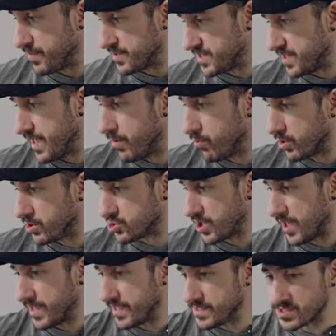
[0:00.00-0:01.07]
But today we're gonna
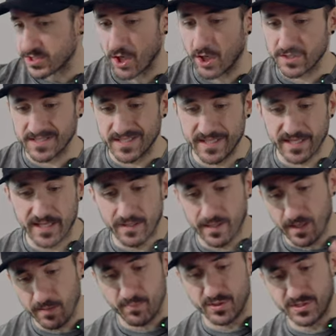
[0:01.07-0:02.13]
try his sauce and
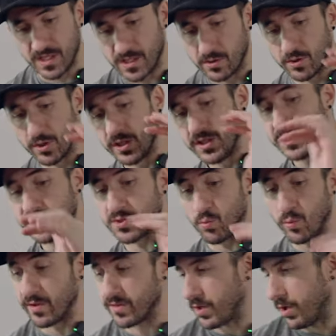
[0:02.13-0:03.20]
he particularly does it
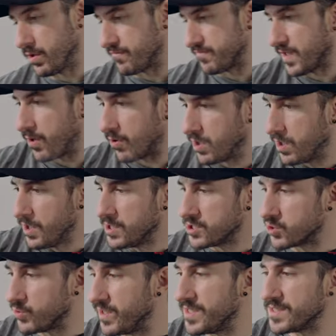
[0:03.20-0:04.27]
with cauliflower.
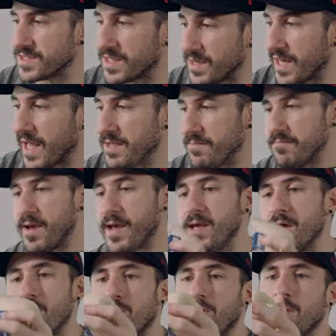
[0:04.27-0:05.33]
So he does a light
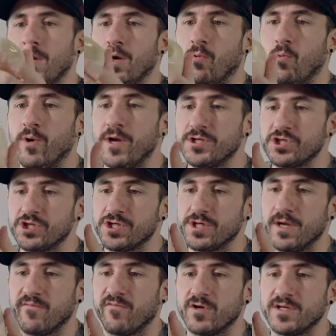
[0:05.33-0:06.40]
mayo, which
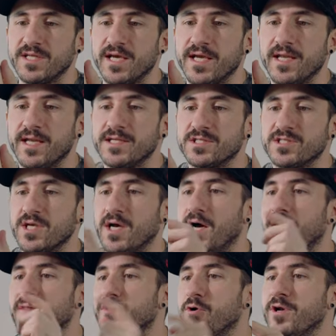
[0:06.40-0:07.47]
if we're digging in is
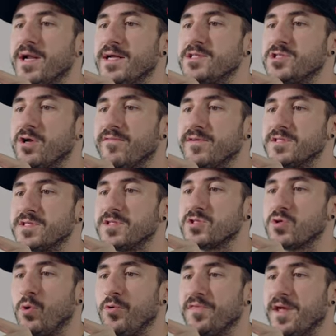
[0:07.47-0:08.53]
uh, 39 servings in this
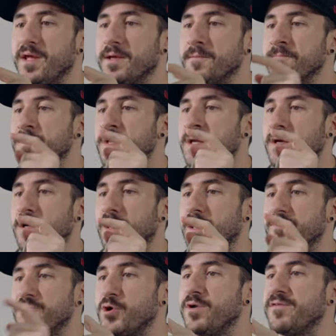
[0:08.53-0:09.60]
whole thing.
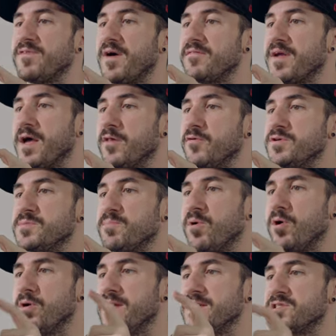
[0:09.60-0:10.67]
Uh, 35 calories
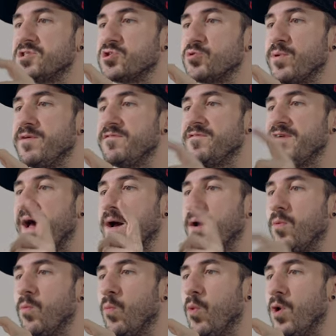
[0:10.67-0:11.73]
per, that's three
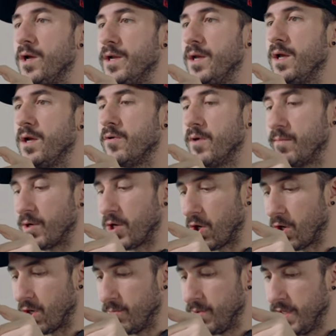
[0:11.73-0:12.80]
fat, one gram of
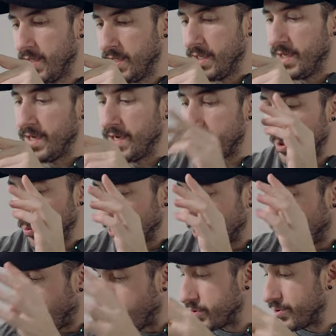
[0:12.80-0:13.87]
carb. And I will
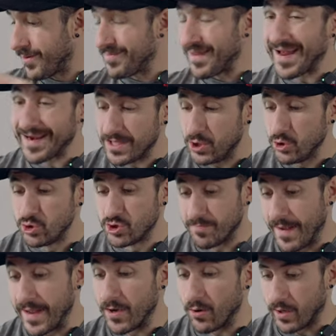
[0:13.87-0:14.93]
warn you, I'm not a huge
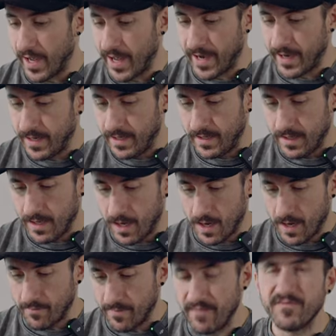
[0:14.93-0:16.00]
mayo guy.
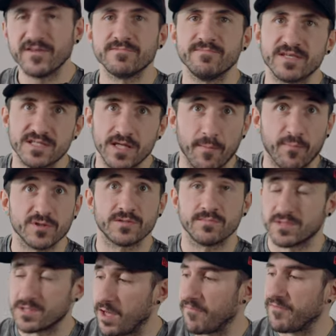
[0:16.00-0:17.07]
Um, if it's mixed up with some
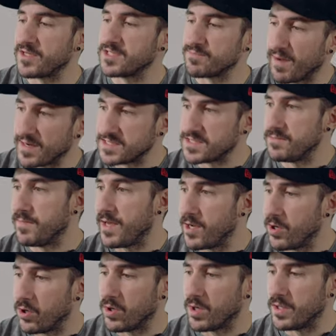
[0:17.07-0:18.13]
stuff like spicy
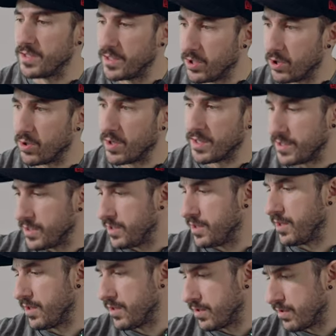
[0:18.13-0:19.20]
mayo, you know,
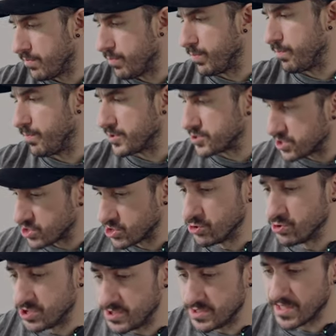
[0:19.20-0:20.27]
a bunch of
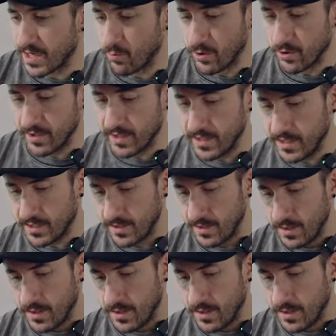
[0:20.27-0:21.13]
sushis, I will eat it.